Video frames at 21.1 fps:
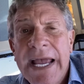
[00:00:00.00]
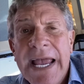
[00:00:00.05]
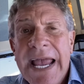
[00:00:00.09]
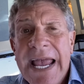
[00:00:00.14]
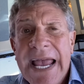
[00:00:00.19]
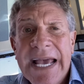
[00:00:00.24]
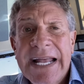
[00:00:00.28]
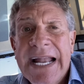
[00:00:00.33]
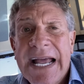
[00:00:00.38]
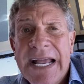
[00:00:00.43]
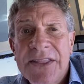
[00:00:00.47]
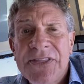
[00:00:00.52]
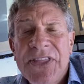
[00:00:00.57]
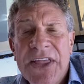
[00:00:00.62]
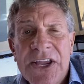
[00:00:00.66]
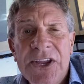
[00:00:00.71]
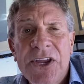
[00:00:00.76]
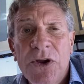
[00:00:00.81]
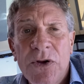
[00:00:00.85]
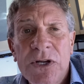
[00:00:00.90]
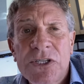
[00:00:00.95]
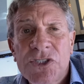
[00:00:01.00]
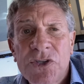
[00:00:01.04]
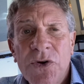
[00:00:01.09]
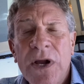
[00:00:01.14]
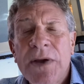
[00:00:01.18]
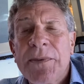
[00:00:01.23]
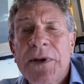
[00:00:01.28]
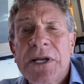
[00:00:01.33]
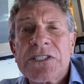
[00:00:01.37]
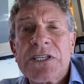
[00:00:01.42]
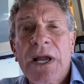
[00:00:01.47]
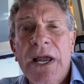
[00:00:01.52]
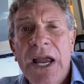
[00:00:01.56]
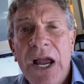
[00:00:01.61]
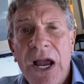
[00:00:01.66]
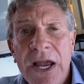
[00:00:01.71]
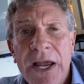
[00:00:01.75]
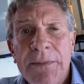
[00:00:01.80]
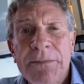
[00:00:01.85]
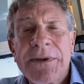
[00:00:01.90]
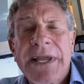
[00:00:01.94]
And I think you're enjoying it because I
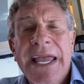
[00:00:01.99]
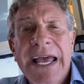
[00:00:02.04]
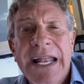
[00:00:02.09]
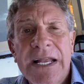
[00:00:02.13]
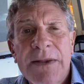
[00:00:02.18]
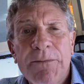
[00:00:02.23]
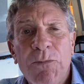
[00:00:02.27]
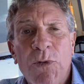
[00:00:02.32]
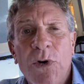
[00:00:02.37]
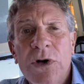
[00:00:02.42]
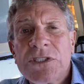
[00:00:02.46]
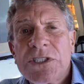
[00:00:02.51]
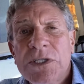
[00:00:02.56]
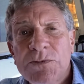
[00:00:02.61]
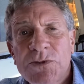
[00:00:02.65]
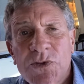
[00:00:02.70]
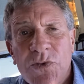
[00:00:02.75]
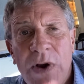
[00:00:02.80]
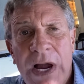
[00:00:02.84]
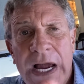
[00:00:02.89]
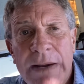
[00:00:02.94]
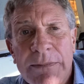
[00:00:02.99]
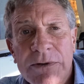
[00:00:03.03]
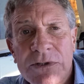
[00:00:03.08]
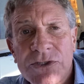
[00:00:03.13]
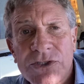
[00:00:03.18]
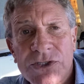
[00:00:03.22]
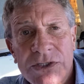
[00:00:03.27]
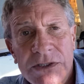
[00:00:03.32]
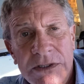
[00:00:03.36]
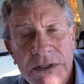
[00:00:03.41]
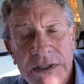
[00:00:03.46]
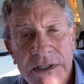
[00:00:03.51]
am getting more subscribers.